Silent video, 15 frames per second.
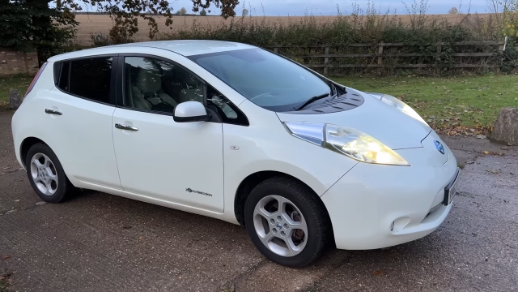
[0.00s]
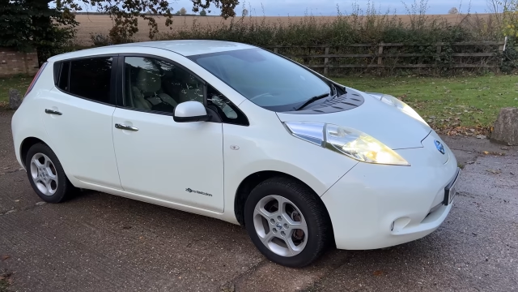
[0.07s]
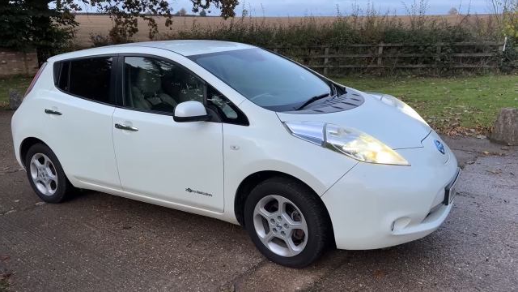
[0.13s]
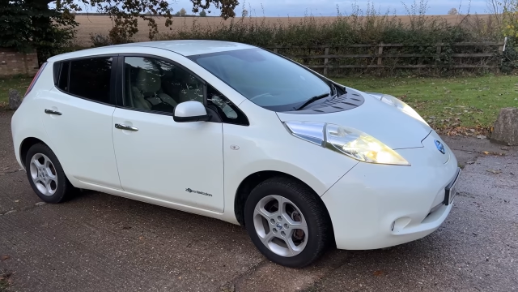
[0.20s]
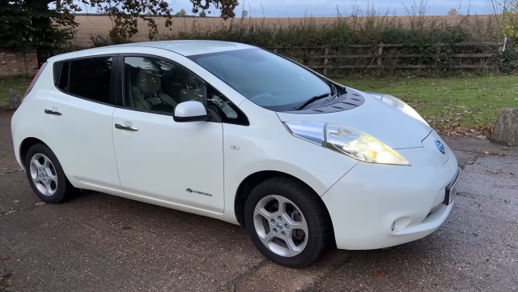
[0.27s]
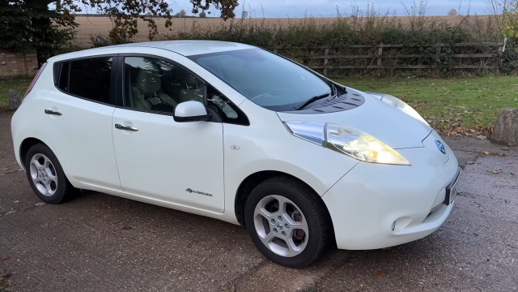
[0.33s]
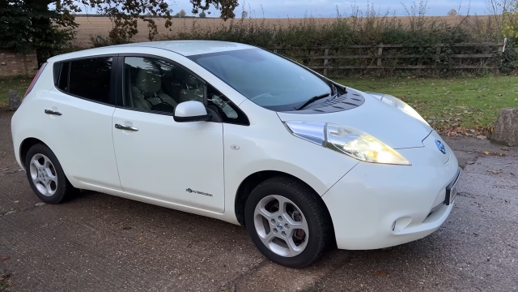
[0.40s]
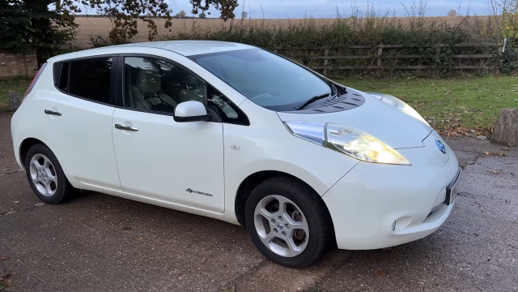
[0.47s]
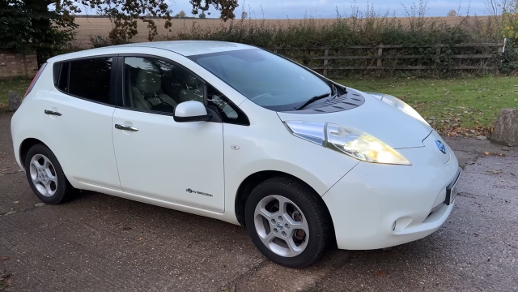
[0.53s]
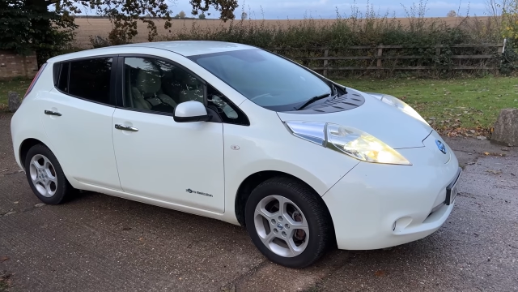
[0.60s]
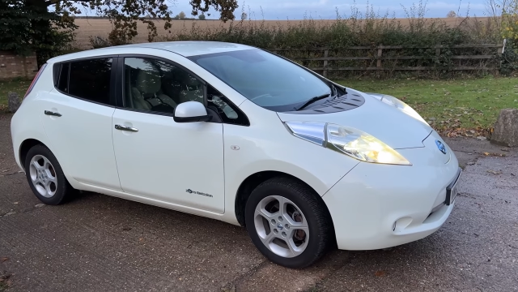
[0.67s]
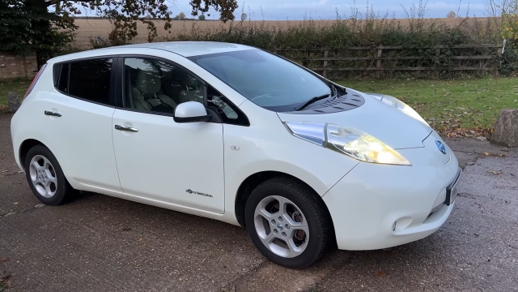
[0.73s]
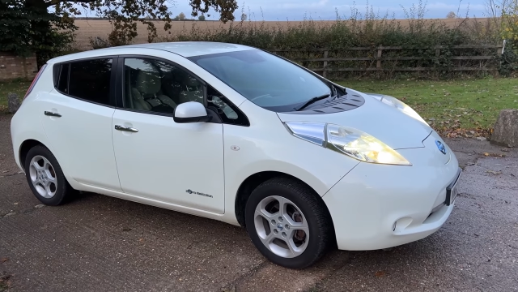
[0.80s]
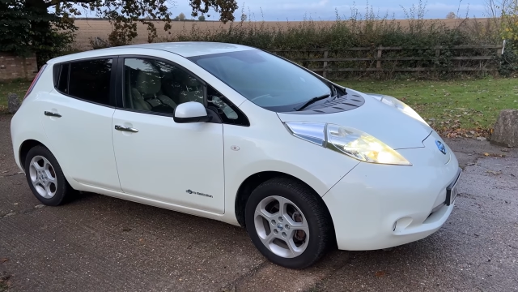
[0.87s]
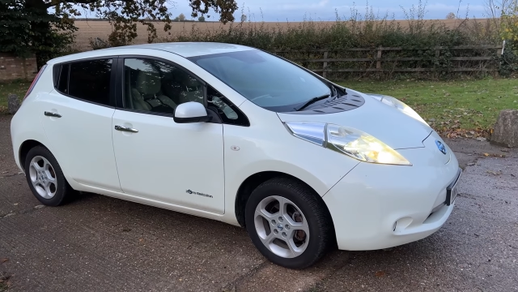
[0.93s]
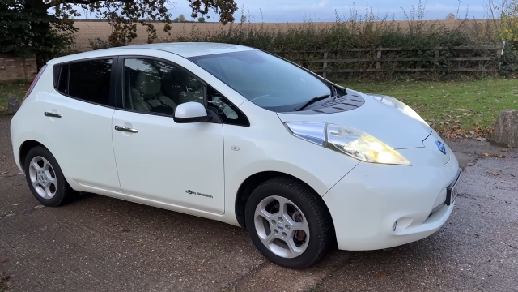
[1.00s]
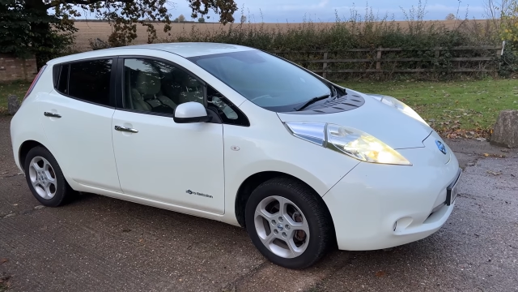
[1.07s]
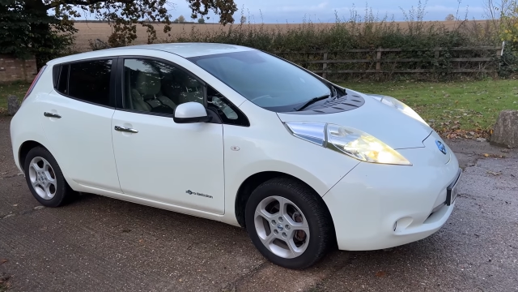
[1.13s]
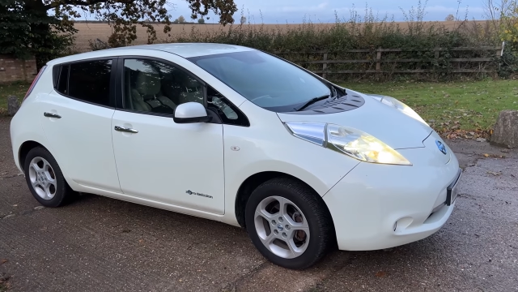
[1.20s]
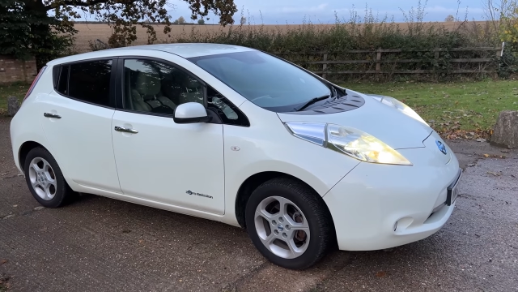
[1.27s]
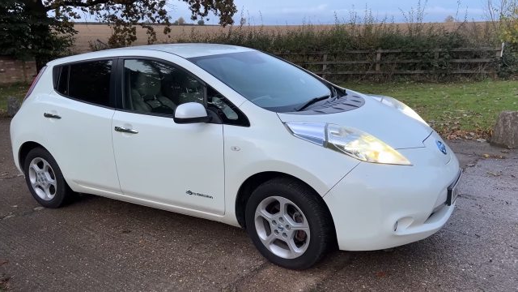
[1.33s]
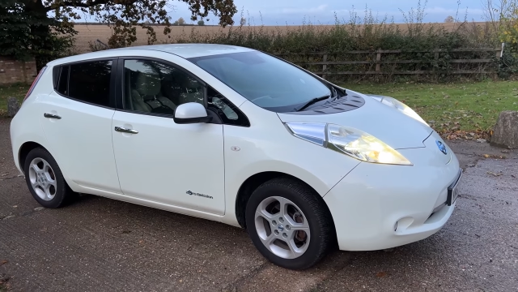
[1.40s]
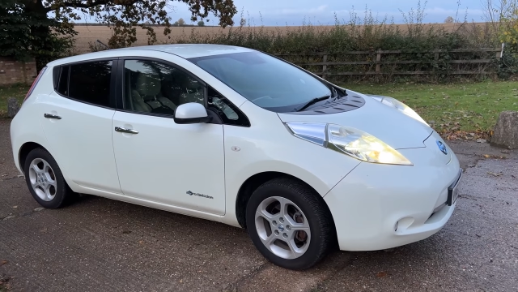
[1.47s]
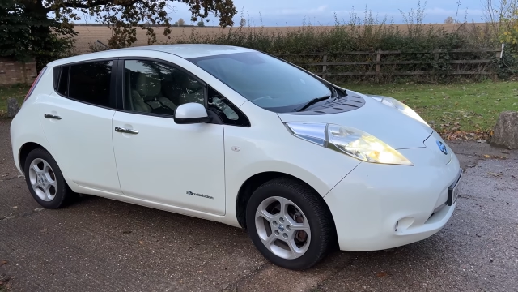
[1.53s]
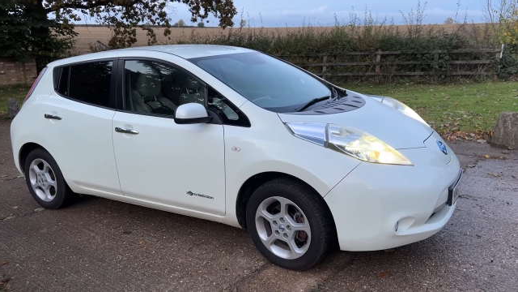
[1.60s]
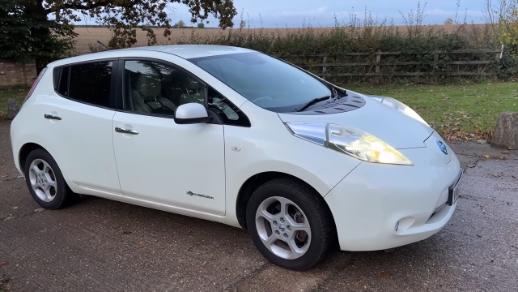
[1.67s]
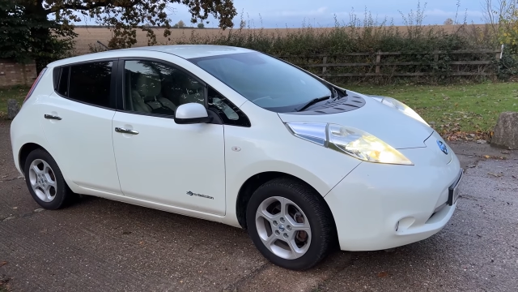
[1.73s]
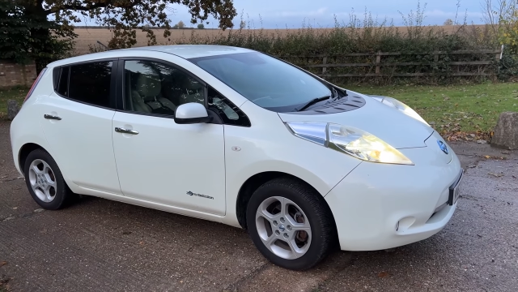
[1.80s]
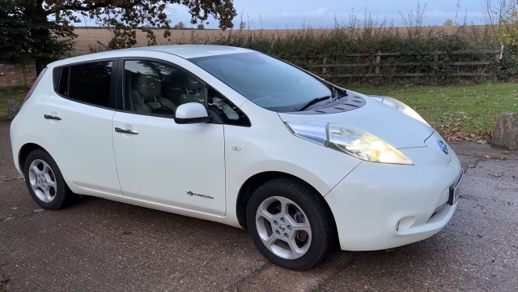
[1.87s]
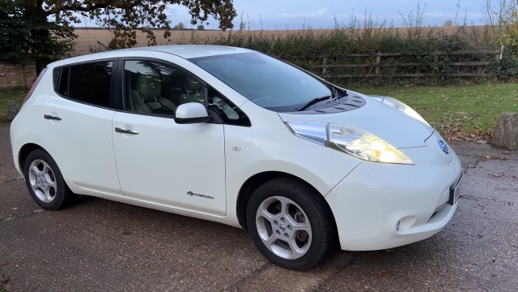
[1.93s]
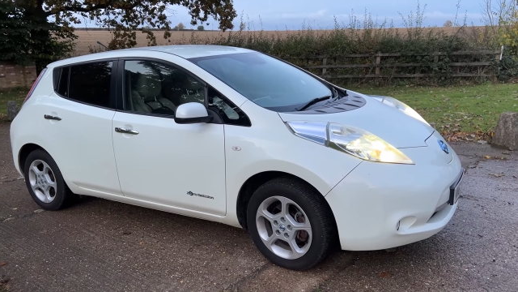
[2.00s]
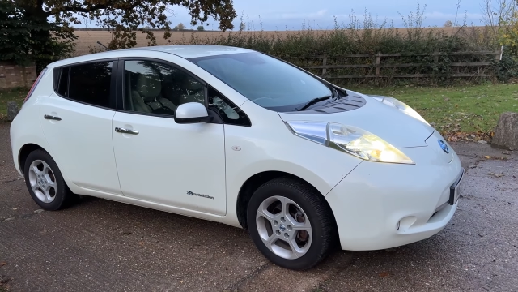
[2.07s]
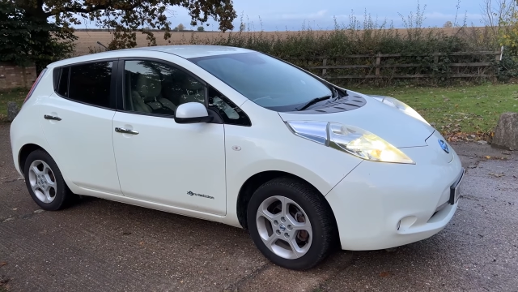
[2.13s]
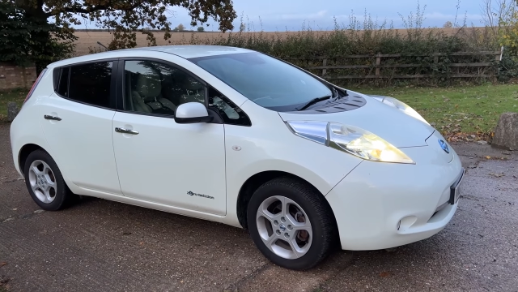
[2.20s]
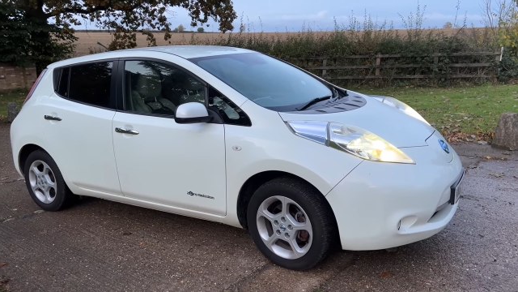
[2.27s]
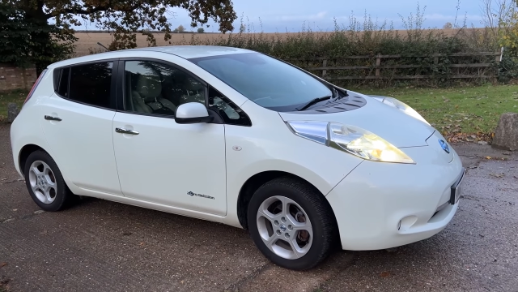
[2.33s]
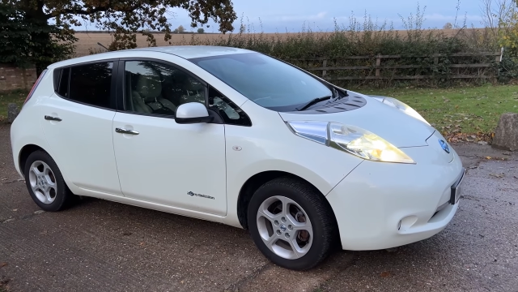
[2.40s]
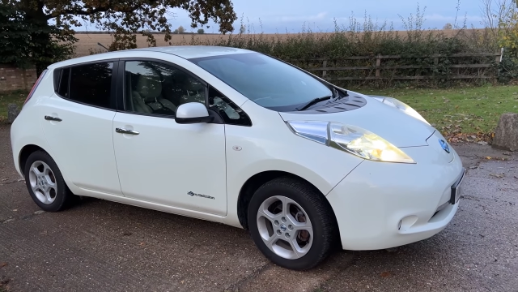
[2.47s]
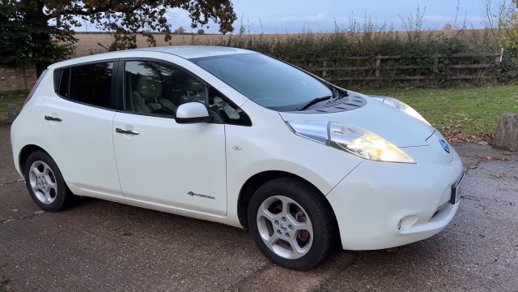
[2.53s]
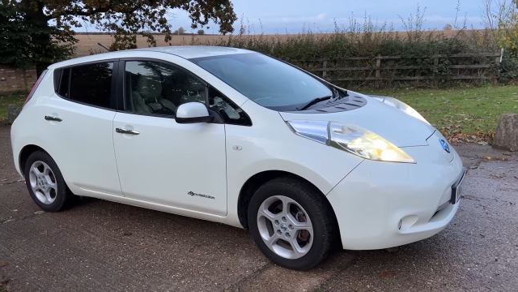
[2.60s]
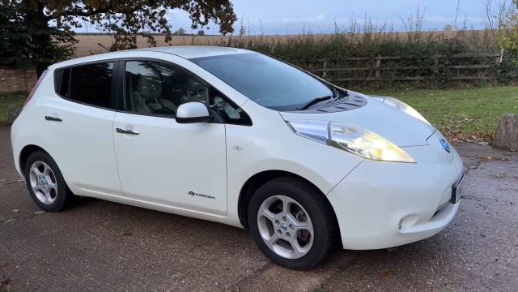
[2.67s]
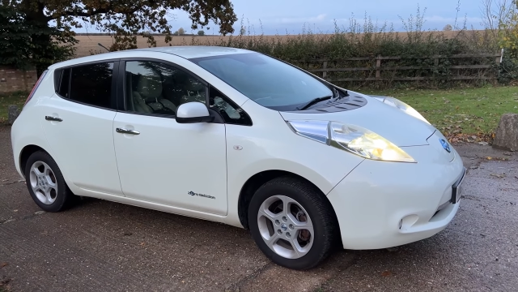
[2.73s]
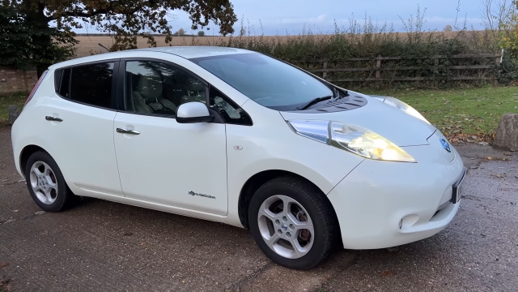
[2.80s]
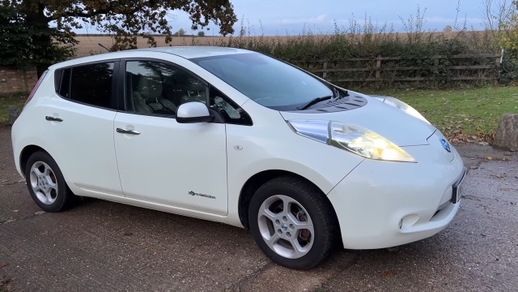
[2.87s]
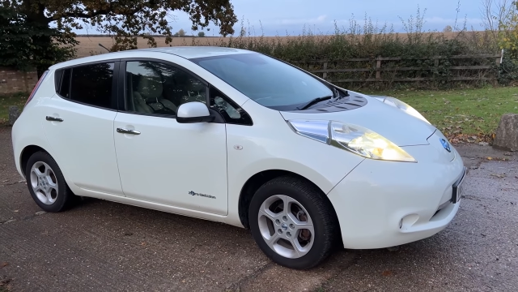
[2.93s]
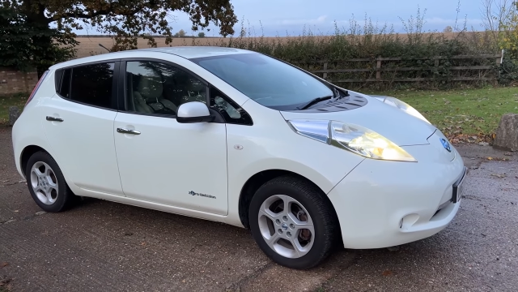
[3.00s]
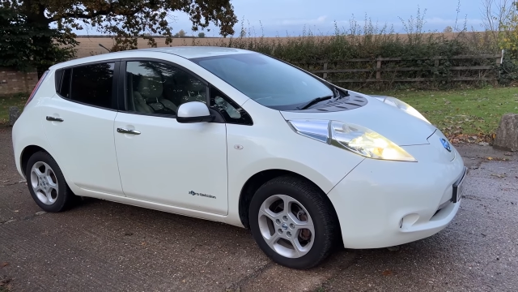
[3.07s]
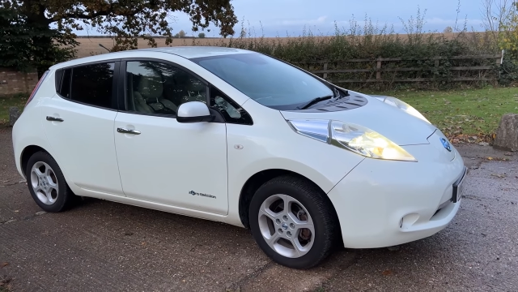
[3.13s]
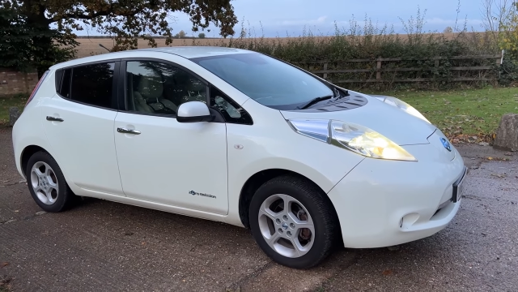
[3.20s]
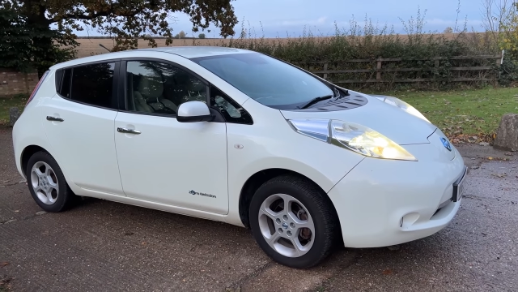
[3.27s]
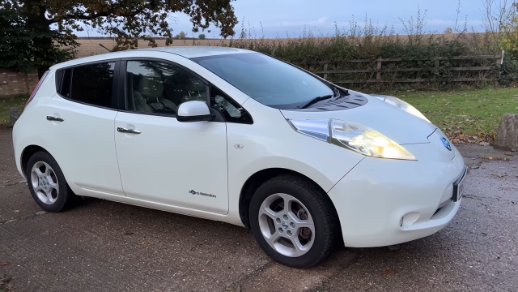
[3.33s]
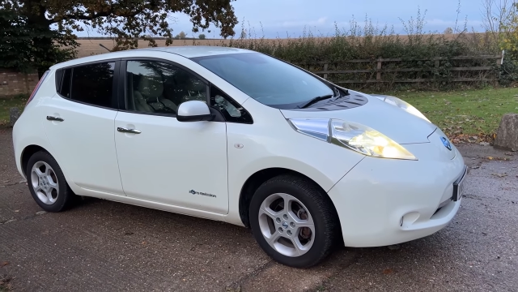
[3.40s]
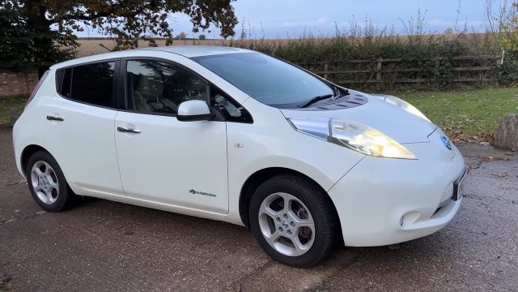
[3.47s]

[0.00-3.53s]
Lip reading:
[unreadable: no face in view]